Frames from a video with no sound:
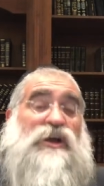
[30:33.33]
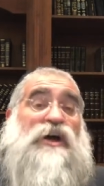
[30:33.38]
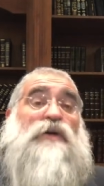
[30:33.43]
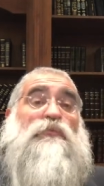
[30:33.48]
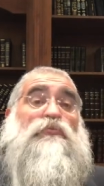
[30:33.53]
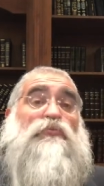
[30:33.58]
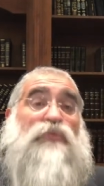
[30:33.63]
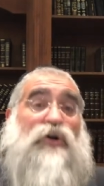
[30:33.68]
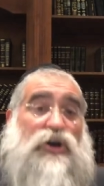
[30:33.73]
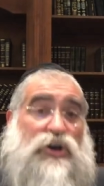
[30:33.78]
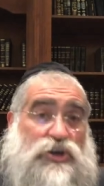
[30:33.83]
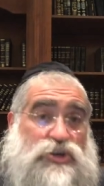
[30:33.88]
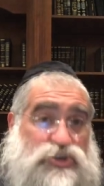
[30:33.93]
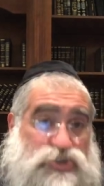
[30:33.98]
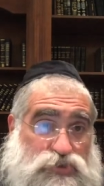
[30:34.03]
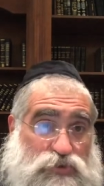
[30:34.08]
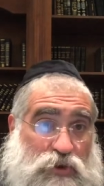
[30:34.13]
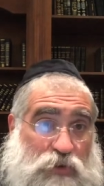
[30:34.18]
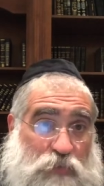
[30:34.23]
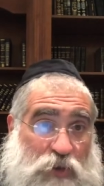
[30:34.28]

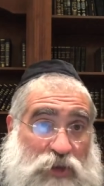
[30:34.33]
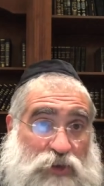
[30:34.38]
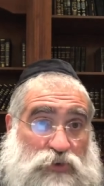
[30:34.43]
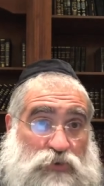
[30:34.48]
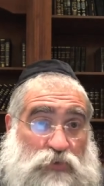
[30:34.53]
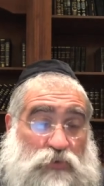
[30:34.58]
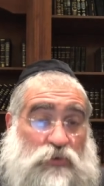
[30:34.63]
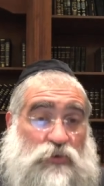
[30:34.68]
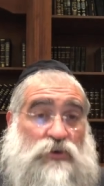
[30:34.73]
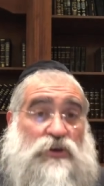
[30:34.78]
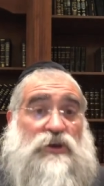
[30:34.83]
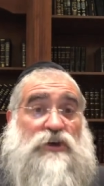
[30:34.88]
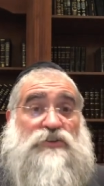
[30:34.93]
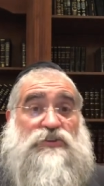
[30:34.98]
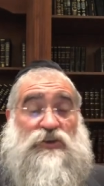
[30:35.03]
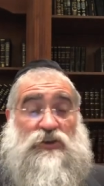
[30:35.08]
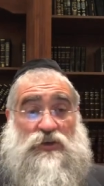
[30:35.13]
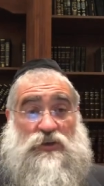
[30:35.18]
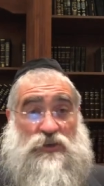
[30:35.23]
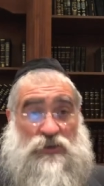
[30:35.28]
Moshe Rabbeinu,
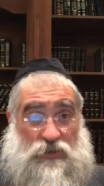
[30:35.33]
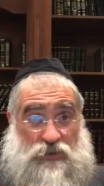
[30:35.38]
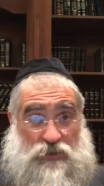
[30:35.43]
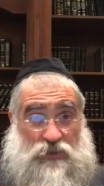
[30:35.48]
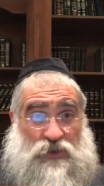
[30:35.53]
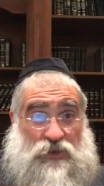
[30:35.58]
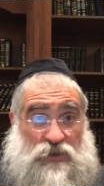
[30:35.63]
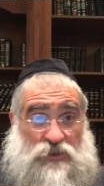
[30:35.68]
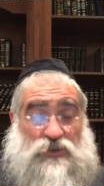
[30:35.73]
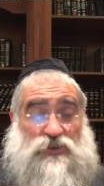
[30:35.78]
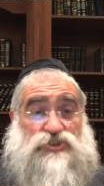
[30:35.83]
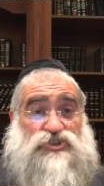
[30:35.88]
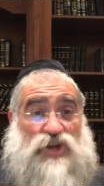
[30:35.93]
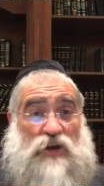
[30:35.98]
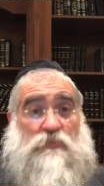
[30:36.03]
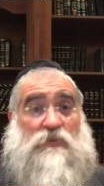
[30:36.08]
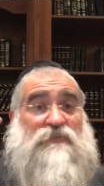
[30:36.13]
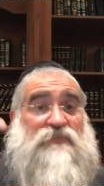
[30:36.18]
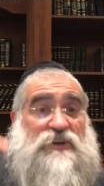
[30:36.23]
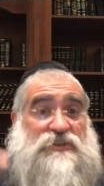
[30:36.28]
the
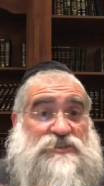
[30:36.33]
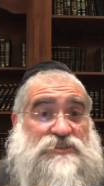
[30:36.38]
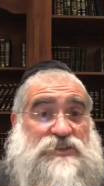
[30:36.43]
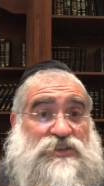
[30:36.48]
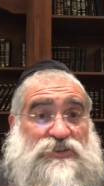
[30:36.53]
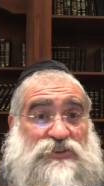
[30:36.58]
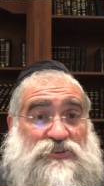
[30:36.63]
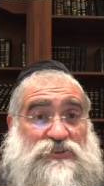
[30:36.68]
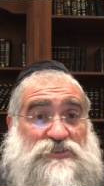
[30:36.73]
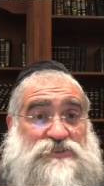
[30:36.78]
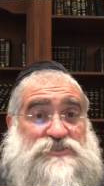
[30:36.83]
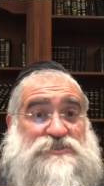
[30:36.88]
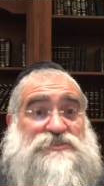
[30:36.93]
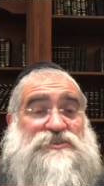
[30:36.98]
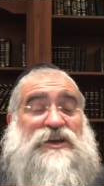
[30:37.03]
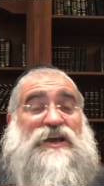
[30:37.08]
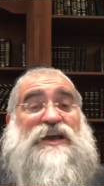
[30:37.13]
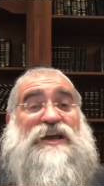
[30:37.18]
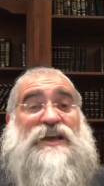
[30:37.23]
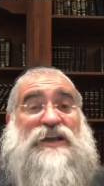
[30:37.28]
Neshama of Atzilus,
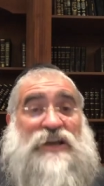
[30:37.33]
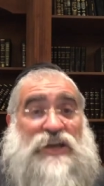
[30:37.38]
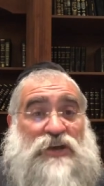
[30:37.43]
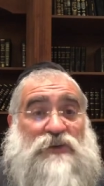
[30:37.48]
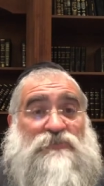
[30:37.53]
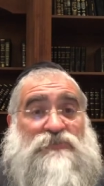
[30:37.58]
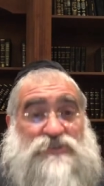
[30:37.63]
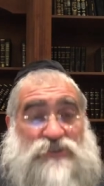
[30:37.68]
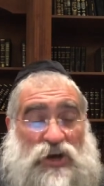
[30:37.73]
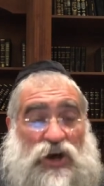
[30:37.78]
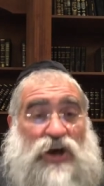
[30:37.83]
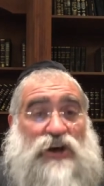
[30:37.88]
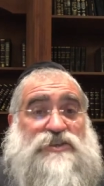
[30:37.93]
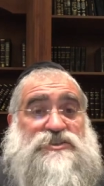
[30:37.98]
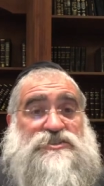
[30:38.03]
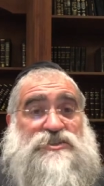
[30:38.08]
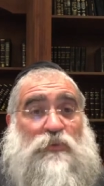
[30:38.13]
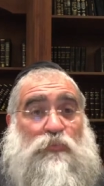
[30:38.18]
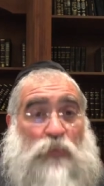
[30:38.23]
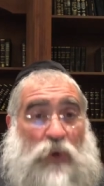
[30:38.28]
gives
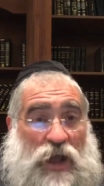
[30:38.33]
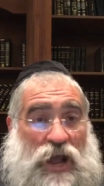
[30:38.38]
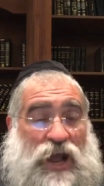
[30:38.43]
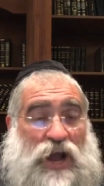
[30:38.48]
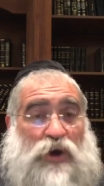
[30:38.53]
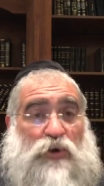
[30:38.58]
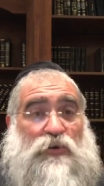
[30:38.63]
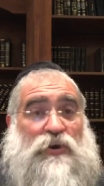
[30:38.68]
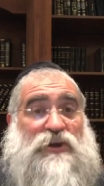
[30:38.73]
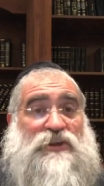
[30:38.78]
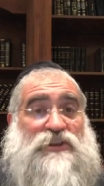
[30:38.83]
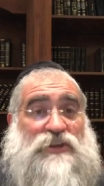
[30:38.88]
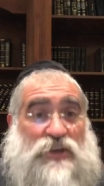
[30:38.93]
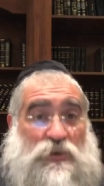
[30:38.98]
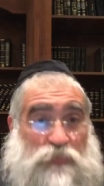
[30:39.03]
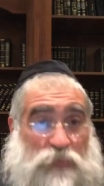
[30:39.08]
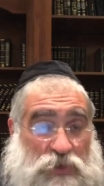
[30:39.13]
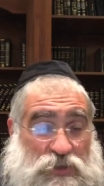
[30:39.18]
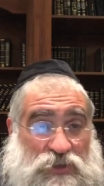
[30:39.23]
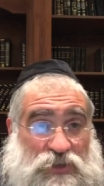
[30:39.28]
us the power and the
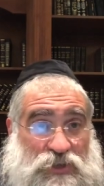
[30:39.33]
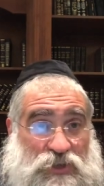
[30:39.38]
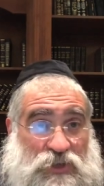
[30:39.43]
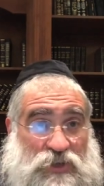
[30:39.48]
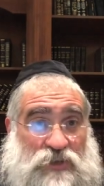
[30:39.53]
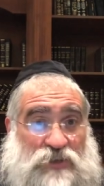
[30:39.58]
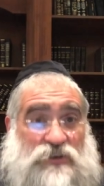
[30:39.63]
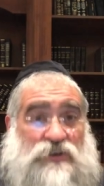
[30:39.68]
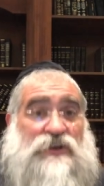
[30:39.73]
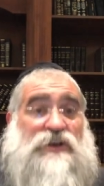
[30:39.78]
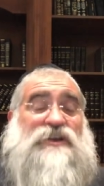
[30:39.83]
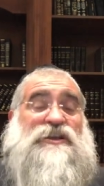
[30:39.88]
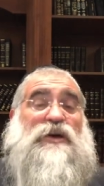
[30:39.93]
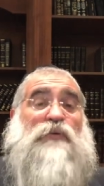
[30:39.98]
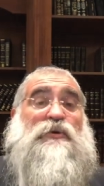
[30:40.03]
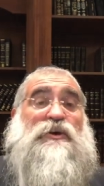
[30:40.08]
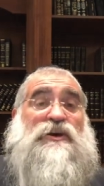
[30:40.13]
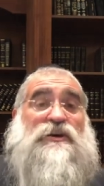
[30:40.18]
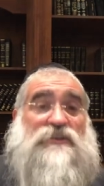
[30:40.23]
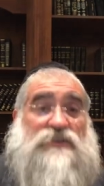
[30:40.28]
ability that
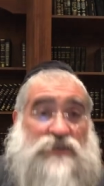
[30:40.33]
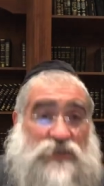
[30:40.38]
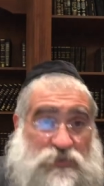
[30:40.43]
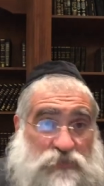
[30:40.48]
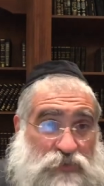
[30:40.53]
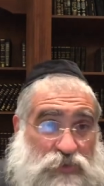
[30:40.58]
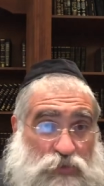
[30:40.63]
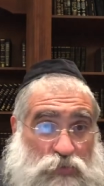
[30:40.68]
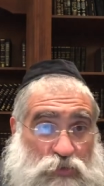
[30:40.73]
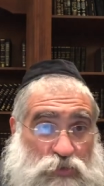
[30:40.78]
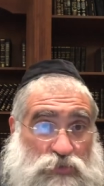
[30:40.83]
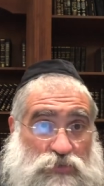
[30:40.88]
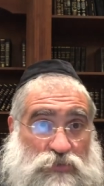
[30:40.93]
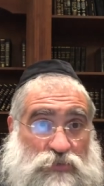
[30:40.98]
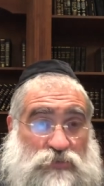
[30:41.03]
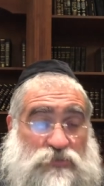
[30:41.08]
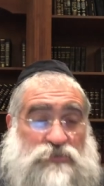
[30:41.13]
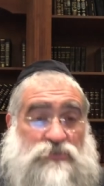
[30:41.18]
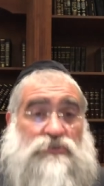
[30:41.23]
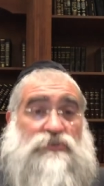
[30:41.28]
we can live in the
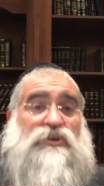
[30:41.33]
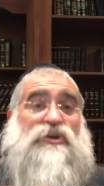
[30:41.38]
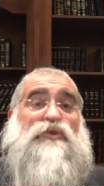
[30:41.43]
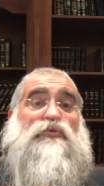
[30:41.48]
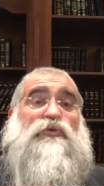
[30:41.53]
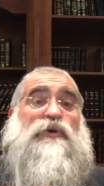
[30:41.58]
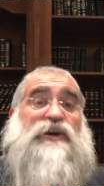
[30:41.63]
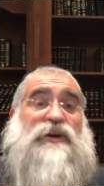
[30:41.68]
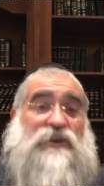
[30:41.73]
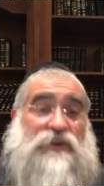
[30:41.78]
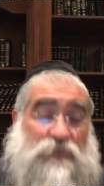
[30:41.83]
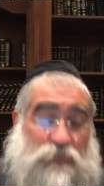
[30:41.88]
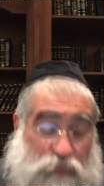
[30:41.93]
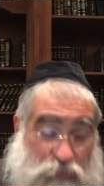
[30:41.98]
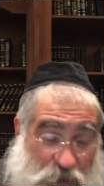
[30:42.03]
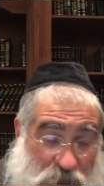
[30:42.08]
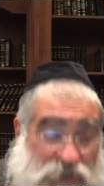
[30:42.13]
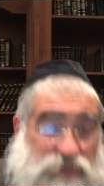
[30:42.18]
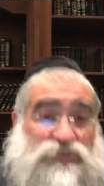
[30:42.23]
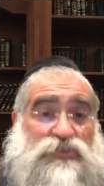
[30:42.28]
world, we can
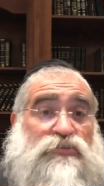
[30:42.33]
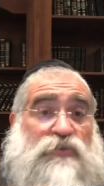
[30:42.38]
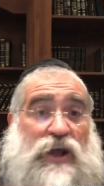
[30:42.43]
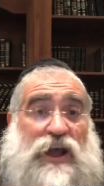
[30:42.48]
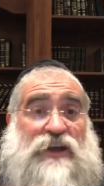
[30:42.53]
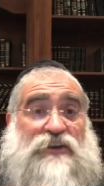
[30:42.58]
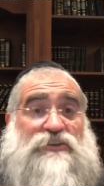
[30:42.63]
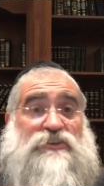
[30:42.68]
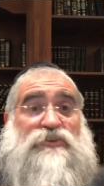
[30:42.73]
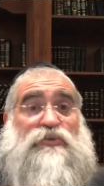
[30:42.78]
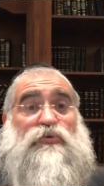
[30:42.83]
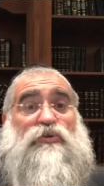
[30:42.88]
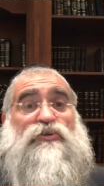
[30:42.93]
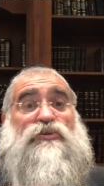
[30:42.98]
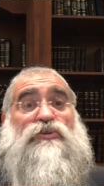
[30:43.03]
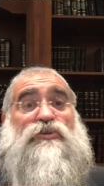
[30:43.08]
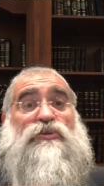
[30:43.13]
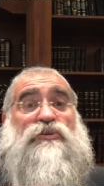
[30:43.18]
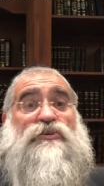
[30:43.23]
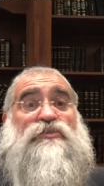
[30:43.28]
interact in the
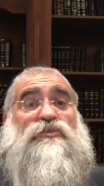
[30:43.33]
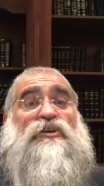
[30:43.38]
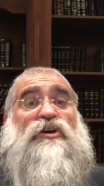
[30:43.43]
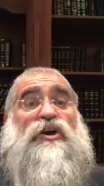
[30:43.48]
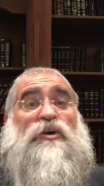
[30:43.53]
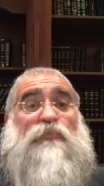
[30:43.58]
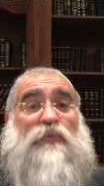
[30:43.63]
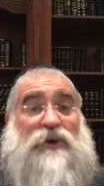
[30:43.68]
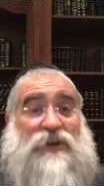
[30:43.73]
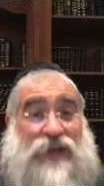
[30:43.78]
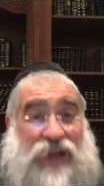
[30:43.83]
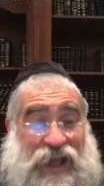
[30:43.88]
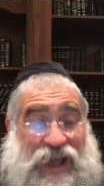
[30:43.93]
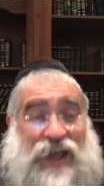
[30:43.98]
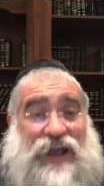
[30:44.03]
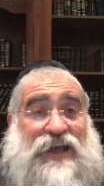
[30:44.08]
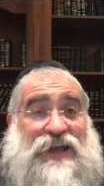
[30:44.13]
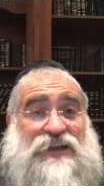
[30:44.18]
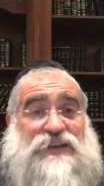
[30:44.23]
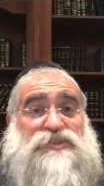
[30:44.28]
world, but
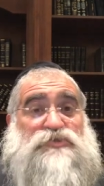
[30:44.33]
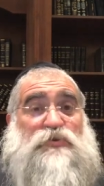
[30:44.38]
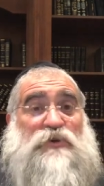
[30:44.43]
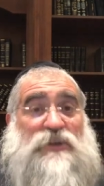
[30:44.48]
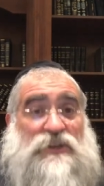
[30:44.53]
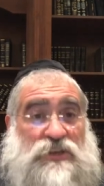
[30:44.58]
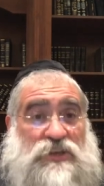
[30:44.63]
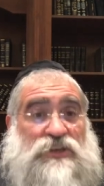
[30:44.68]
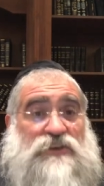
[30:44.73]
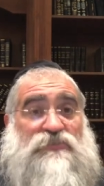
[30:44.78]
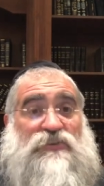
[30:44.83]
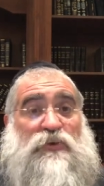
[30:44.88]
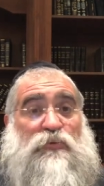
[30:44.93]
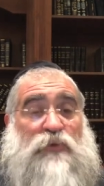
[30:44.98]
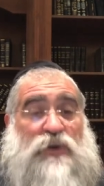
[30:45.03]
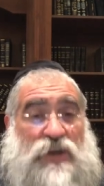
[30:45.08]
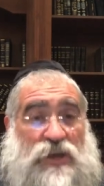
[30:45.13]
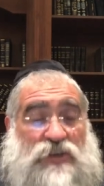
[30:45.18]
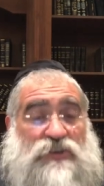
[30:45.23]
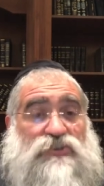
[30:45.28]
as we live and
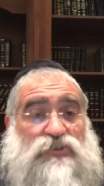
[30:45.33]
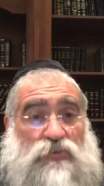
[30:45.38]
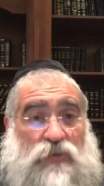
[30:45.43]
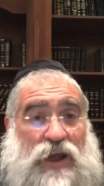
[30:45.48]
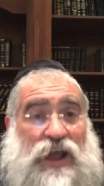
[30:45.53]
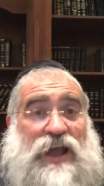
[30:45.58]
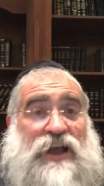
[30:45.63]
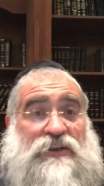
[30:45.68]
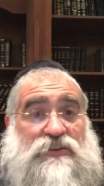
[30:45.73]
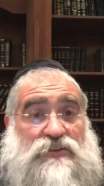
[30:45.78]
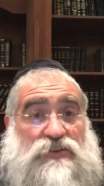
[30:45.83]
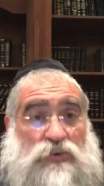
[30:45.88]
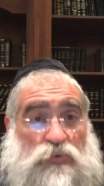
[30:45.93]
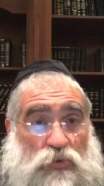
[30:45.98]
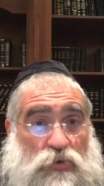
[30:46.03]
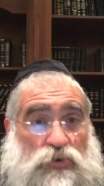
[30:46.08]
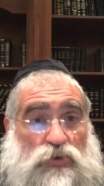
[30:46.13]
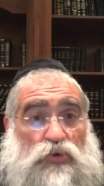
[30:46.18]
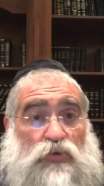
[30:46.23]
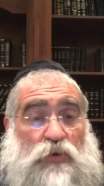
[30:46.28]
we interact in the
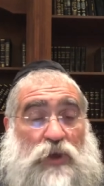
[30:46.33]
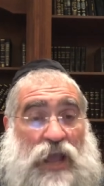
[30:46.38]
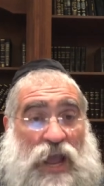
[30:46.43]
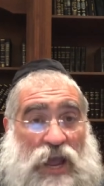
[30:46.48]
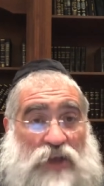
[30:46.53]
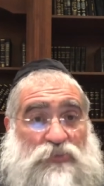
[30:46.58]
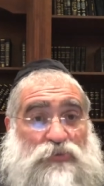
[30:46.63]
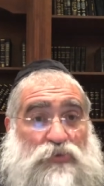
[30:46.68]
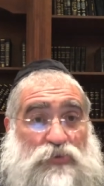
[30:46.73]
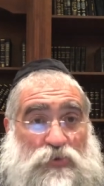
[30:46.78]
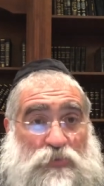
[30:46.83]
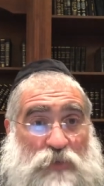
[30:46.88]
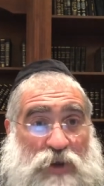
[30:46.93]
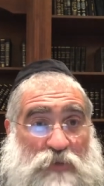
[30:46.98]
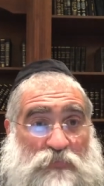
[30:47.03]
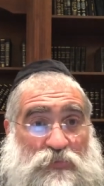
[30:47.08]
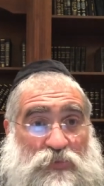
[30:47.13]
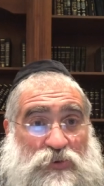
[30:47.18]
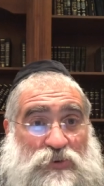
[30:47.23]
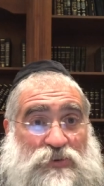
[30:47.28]
world, we have to
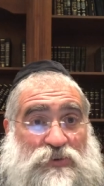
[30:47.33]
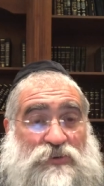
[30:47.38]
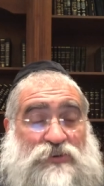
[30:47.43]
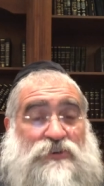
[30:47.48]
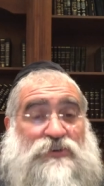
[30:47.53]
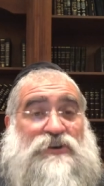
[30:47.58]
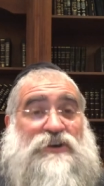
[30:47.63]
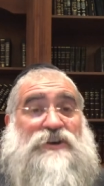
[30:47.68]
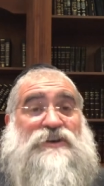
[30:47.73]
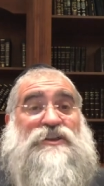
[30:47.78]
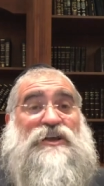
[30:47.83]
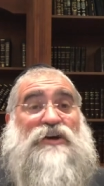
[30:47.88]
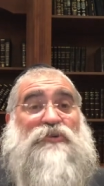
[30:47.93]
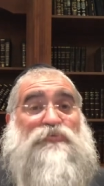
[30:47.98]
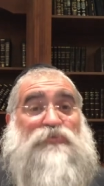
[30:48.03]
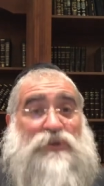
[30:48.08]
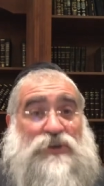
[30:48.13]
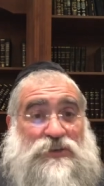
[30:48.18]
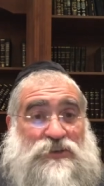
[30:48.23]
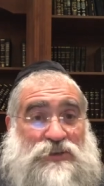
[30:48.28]
remember that
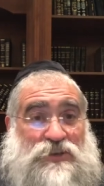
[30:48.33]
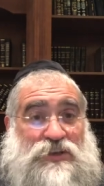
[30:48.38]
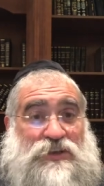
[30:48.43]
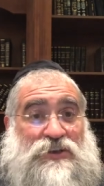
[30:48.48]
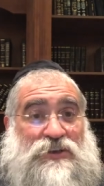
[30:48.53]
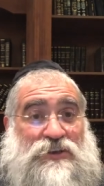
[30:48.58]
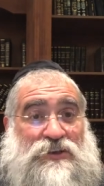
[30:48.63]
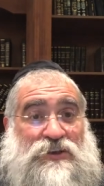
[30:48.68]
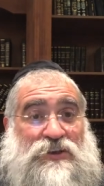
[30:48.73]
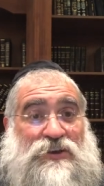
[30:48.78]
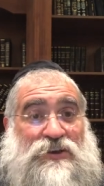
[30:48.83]
really